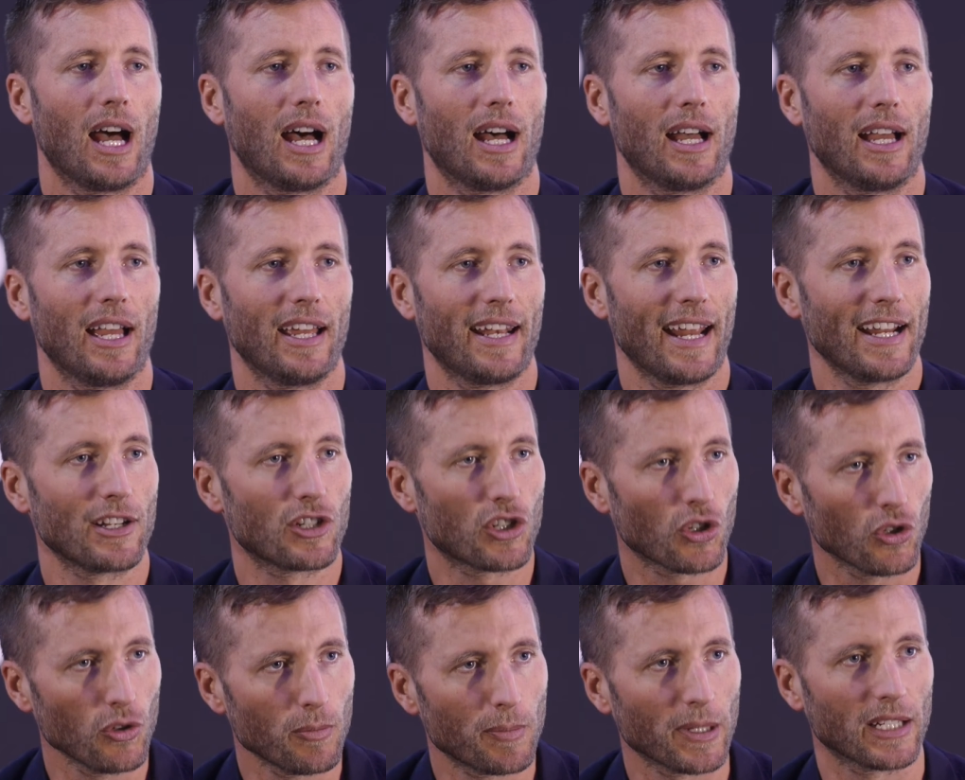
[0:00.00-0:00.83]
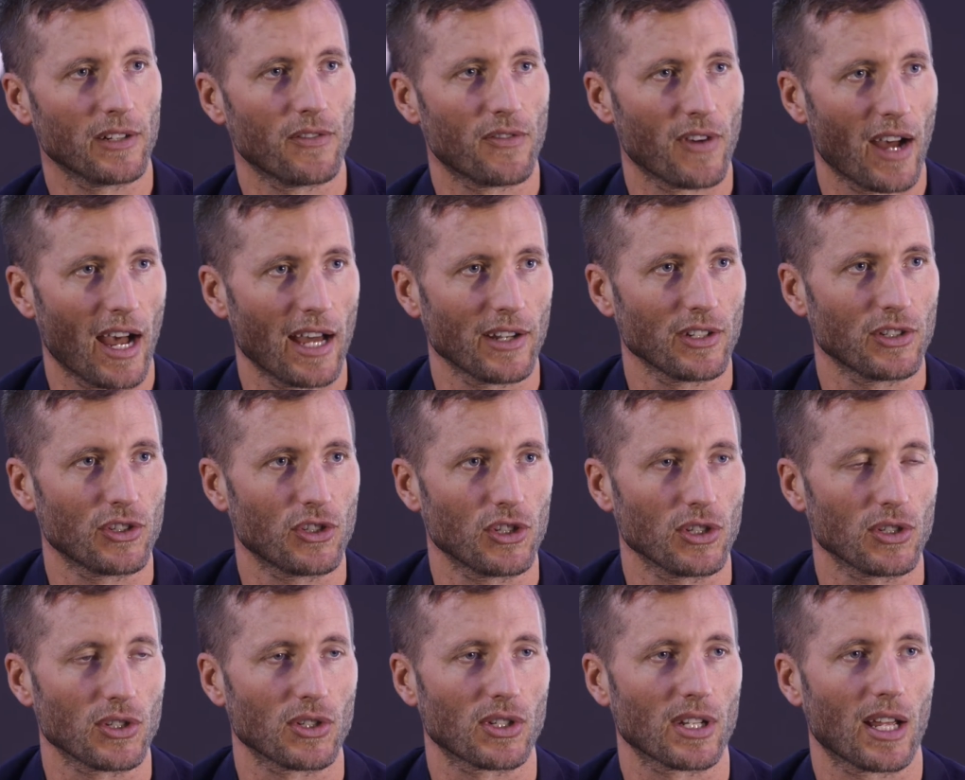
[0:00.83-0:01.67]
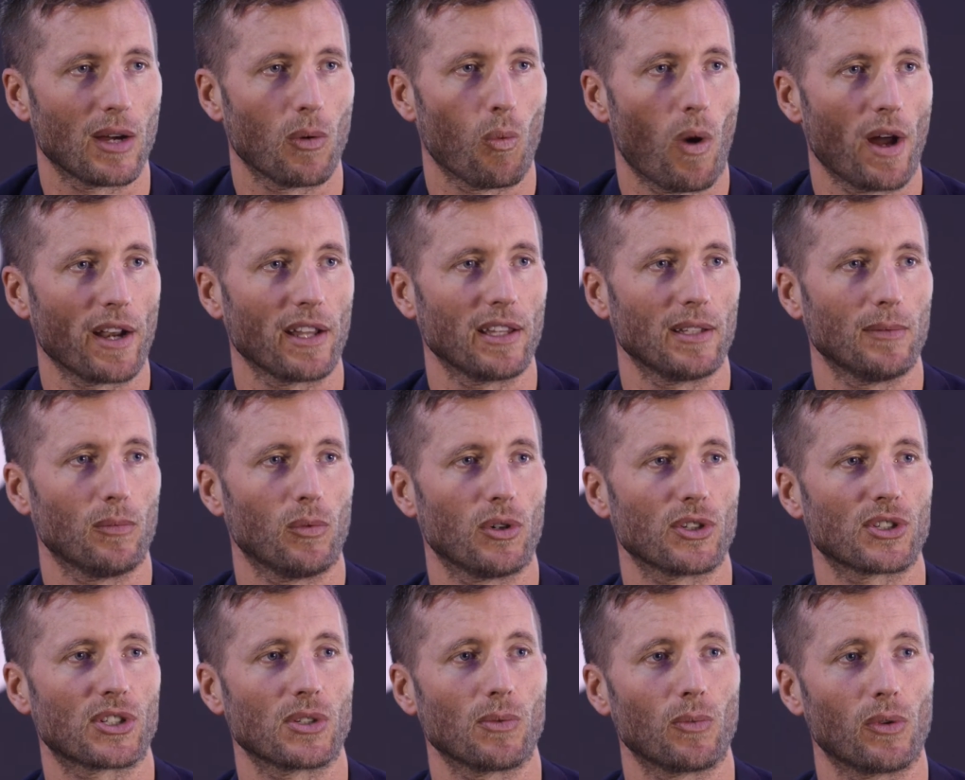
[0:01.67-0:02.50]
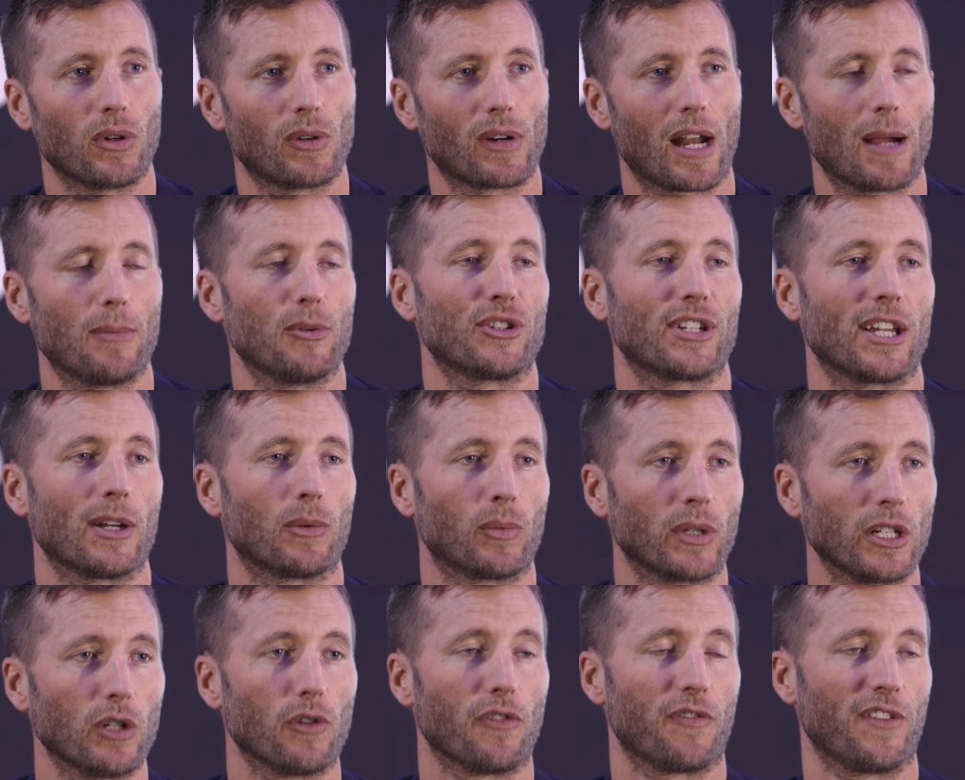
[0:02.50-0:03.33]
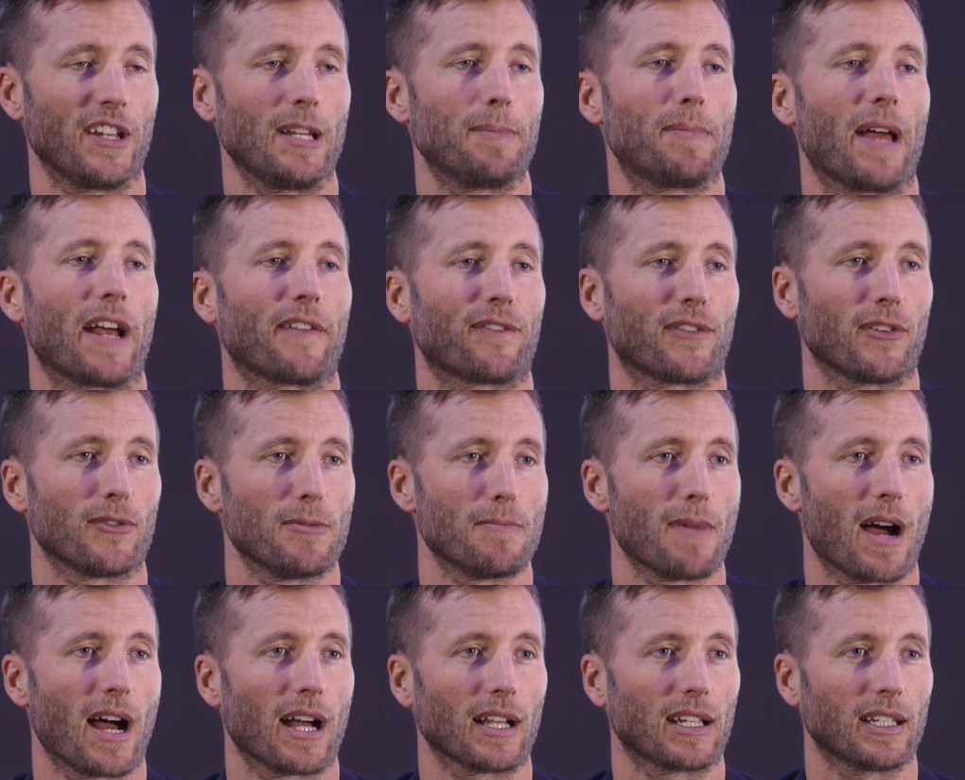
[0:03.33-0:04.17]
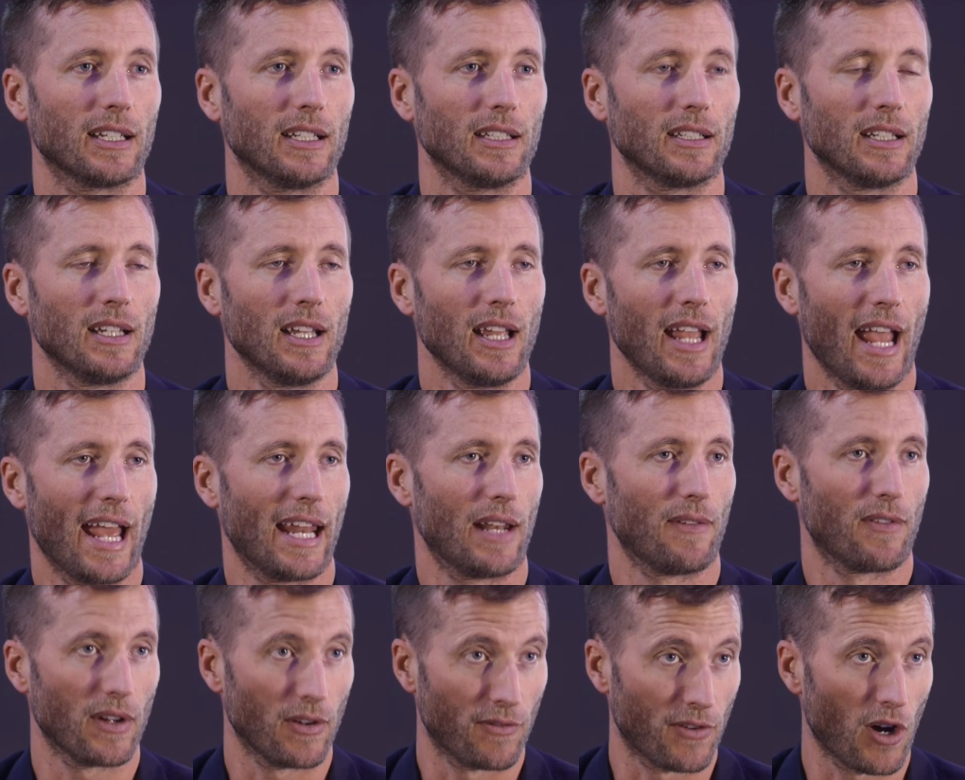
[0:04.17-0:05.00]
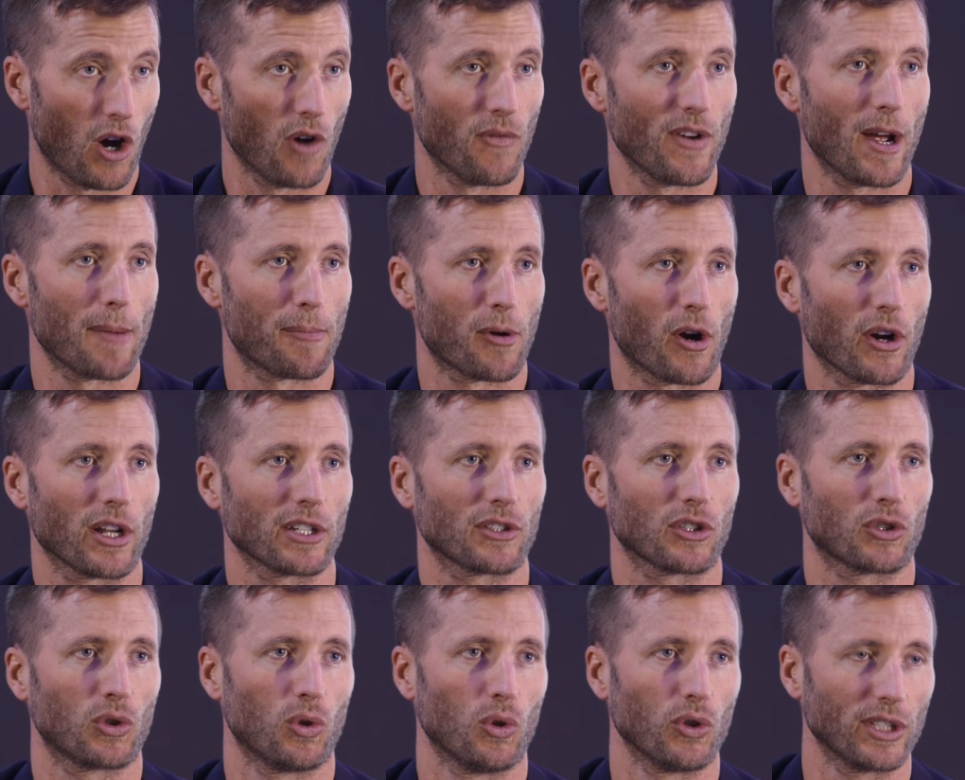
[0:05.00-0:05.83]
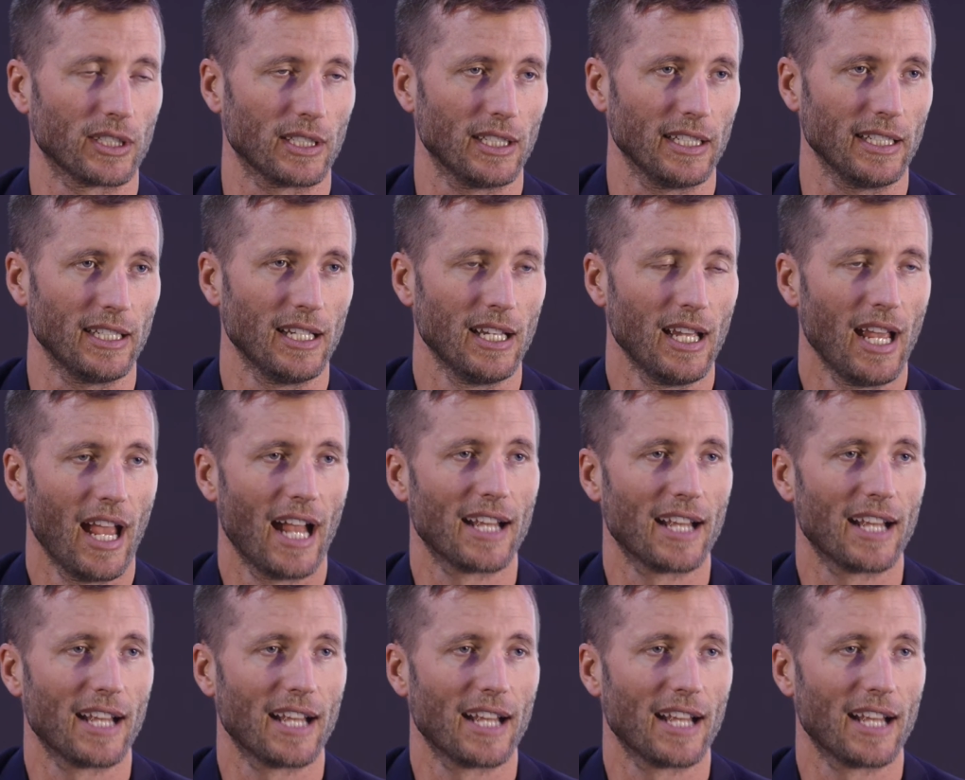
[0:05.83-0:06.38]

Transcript: Uh, it had two big advantages. Uh, one of them was that we were able to get real feedback from the market and evolve our product accordingly.